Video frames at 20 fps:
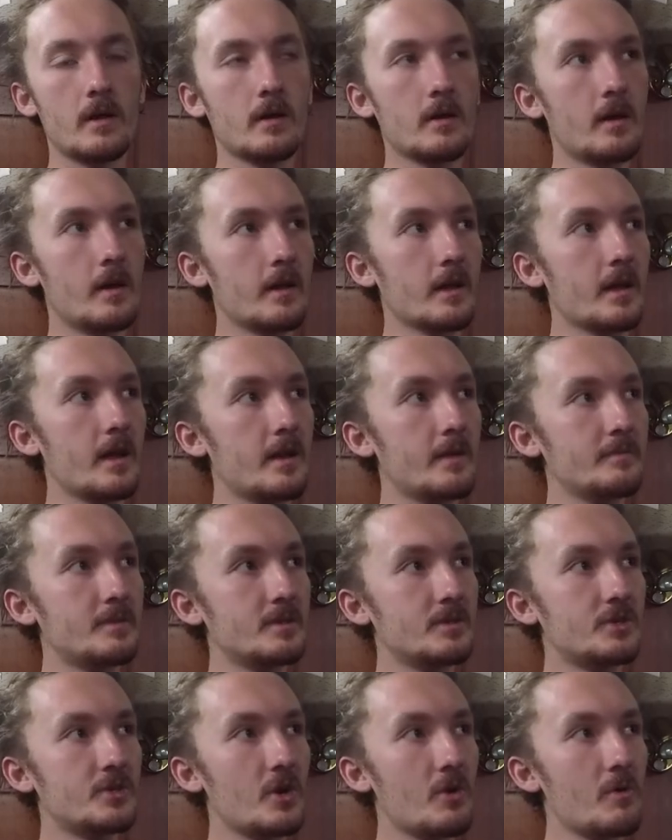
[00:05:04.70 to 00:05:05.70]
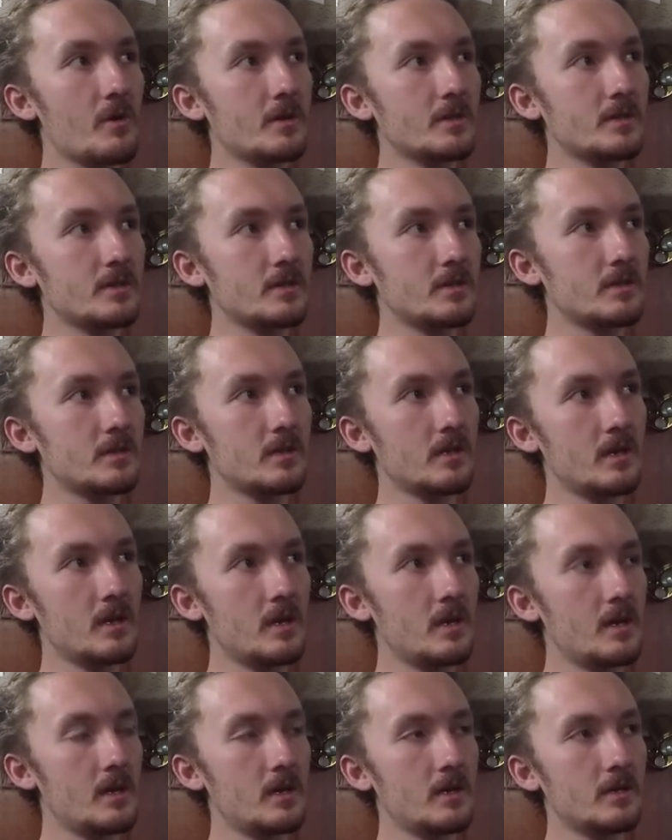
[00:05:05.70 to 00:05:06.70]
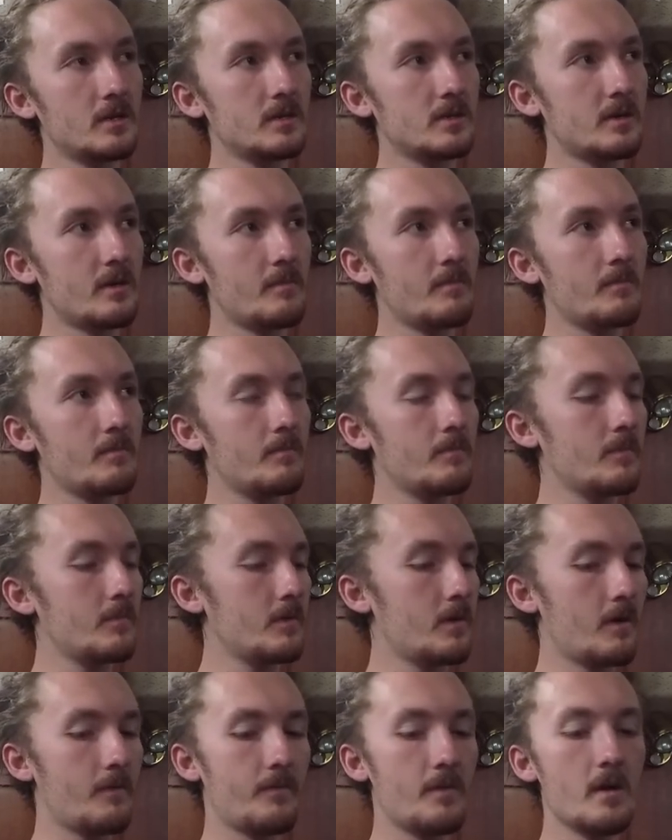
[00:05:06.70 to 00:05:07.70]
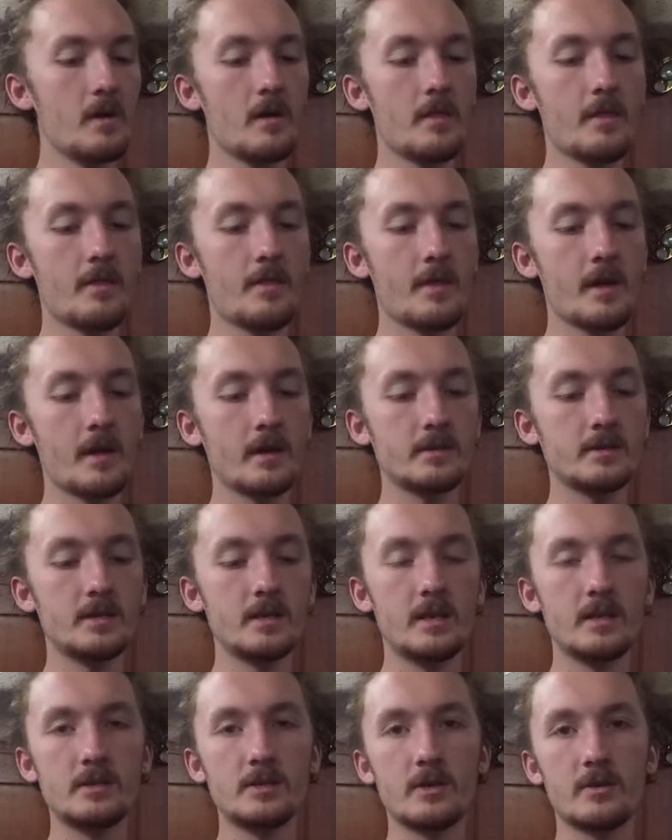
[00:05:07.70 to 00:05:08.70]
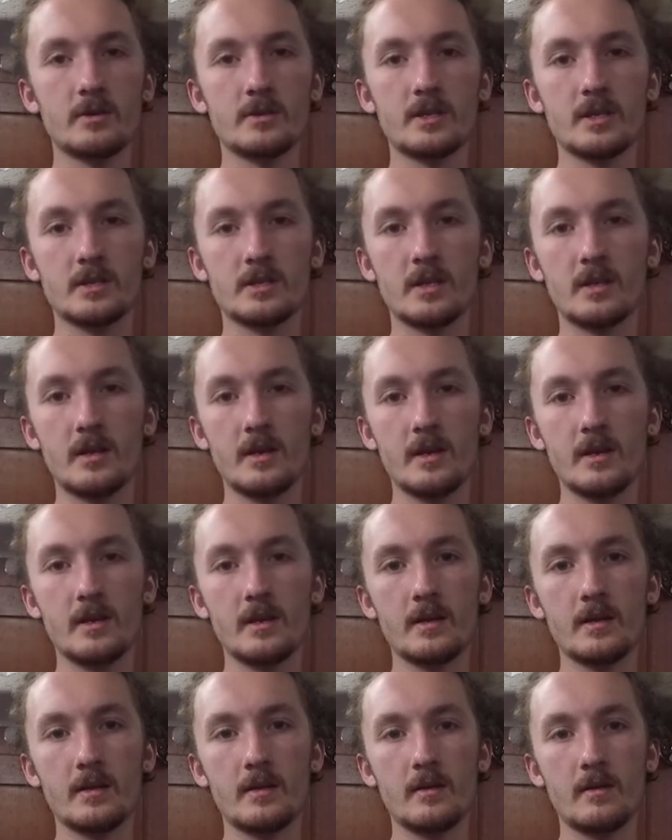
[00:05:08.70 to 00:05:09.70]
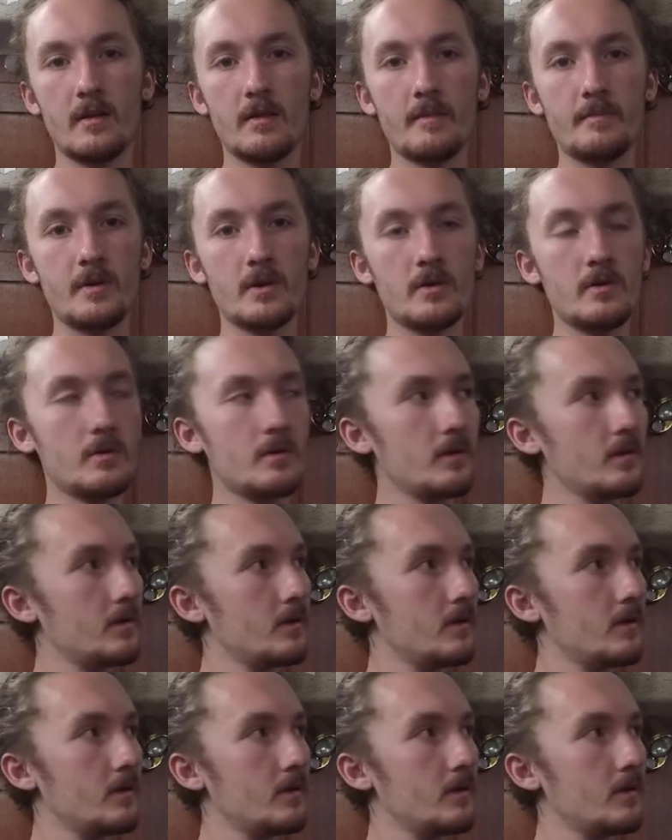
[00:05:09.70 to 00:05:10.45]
gonna get him to show us some of the other things he didn't show us yesterday on the boat.